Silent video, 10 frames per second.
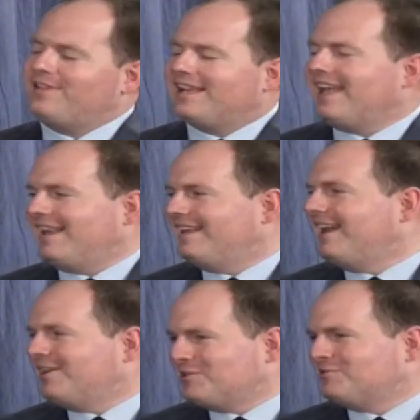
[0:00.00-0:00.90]
again,
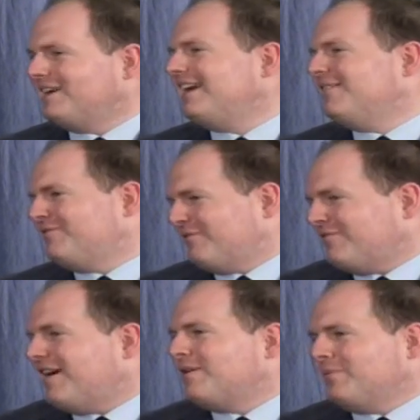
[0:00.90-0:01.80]
getting creative to
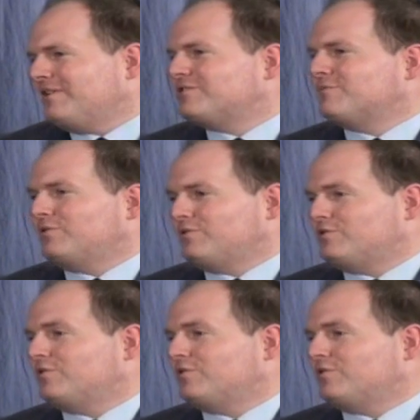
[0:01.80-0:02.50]
find ways to reduce